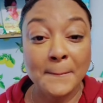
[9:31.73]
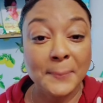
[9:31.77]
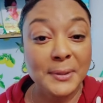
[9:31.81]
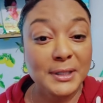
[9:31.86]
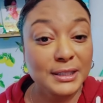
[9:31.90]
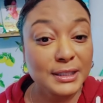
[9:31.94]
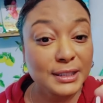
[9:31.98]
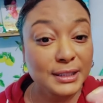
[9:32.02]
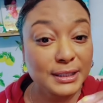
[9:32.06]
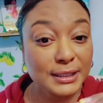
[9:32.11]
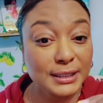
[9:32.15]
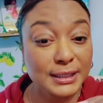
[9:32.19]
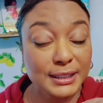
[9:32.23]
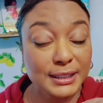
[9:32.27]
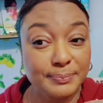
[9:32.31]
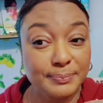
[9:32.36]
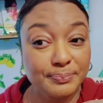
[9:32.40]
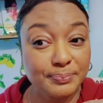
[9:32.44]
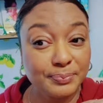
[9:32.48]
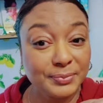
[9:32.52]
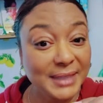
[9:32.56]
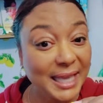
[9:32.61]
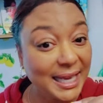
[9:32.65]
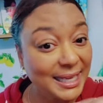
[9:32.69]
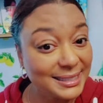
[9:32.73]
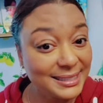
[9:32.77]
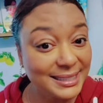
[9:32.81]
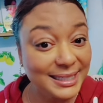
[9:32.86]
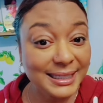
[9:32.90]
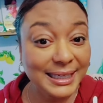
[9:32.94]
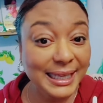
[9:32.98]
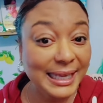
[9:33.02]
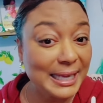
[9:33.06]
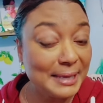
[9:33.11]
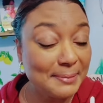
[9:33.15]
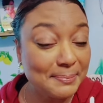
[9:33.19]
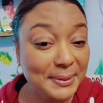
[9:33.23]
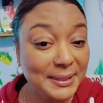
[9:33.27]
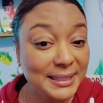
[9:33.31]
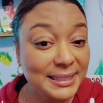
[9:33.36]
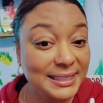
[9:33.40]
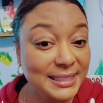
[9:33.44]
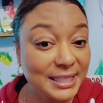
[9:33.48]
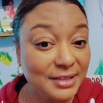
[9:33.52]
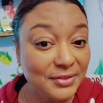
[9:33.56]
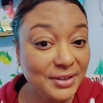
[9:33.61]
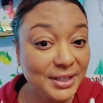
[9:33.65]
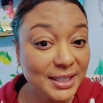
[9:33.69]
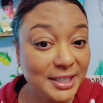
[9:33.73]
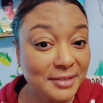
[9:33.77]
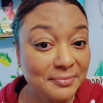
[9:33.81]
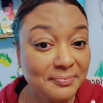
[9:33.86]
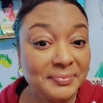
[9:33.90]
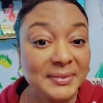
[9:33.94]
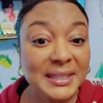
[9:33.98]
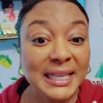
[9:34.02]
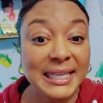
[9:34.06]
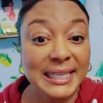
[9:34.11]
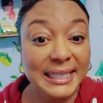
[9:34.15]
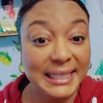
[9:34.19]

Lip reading: But that delayed passivity,